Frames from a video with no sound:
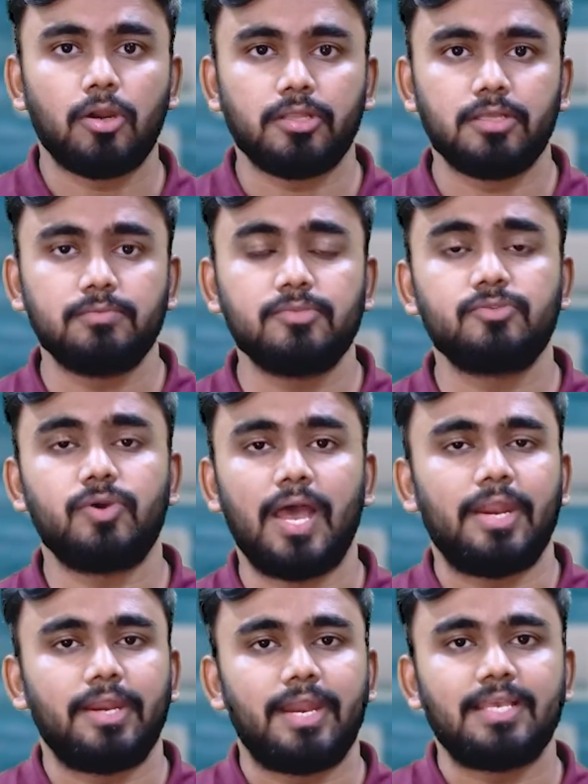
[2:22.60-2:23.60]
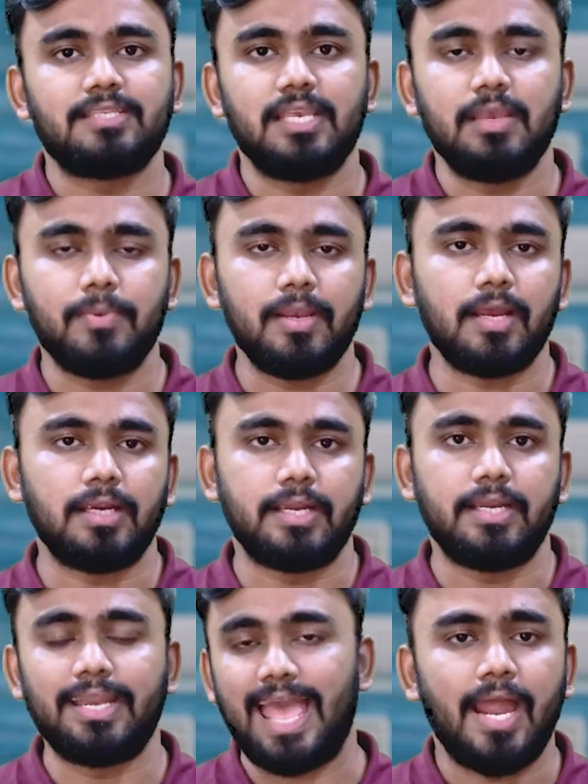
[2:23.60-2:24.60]
algorithms to analyze email
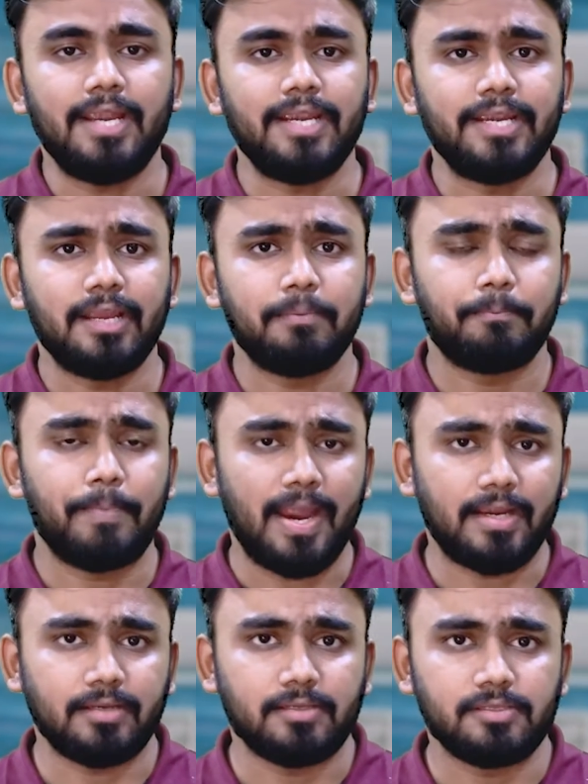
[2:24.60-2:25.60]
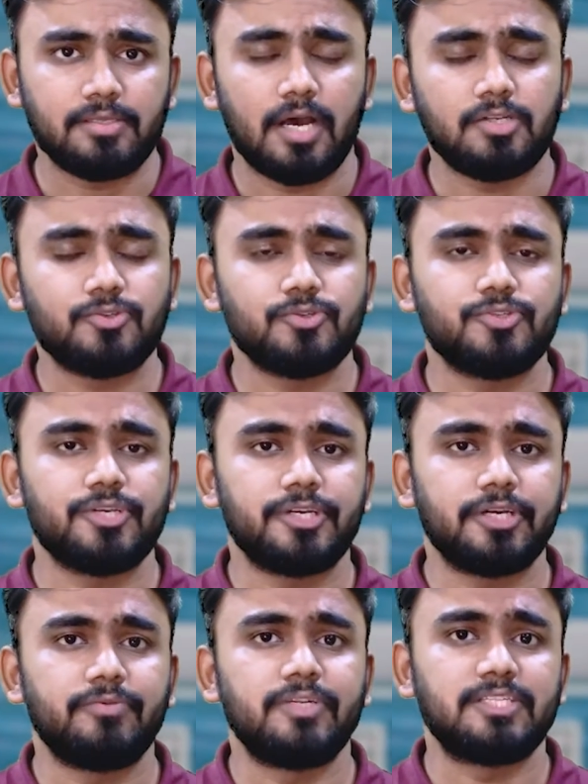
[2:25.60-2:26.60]
content and detect patterns
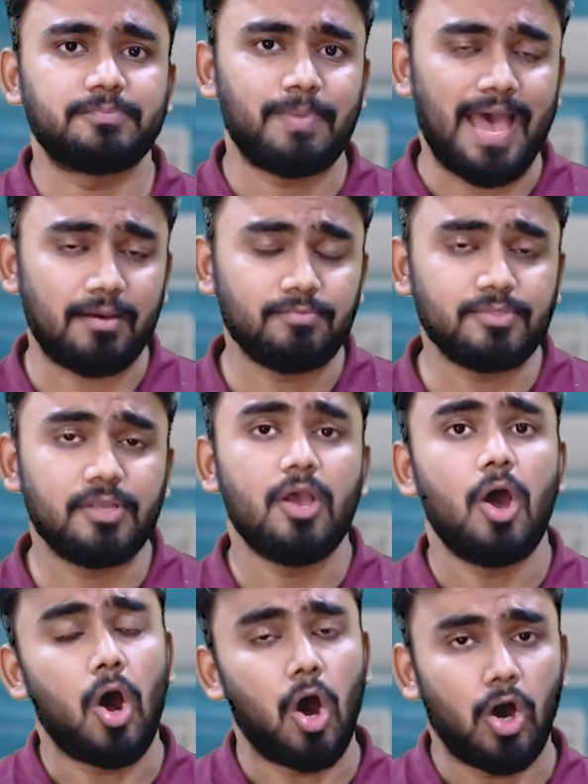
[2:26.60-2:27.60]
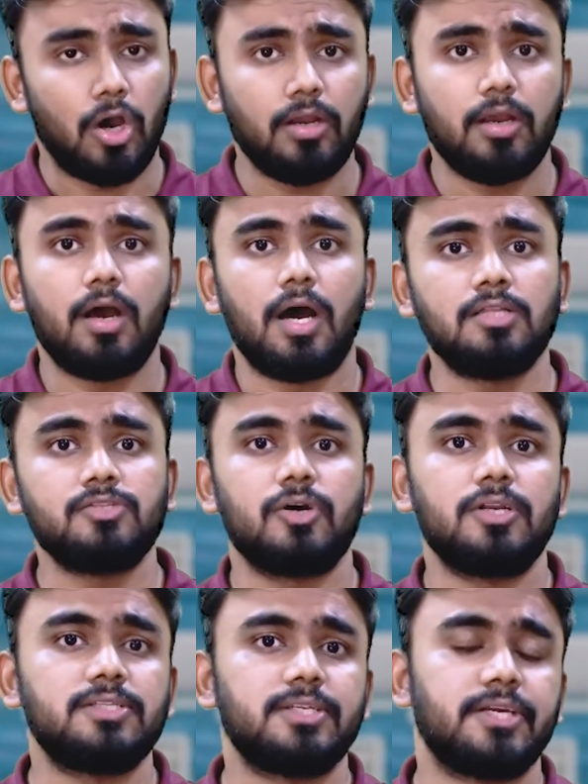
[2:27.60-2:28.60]
associated with spams or
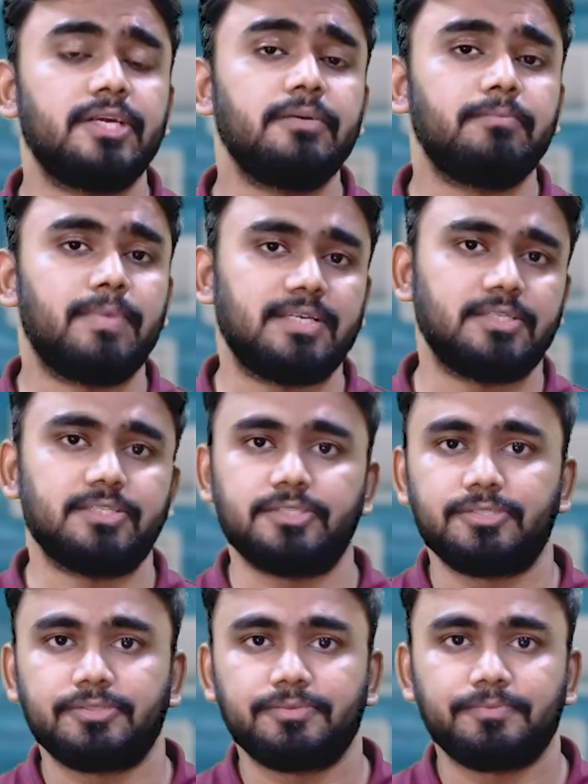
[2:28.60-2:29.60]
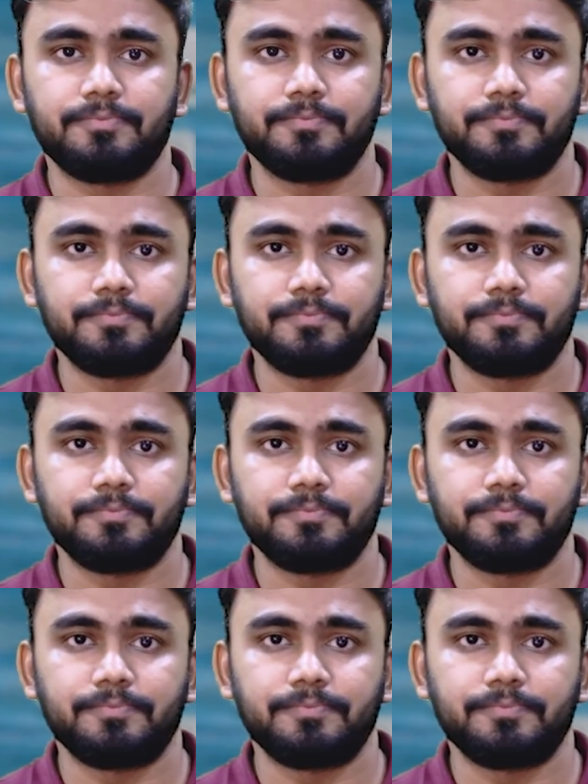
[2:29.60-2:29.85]
unsolicited messages.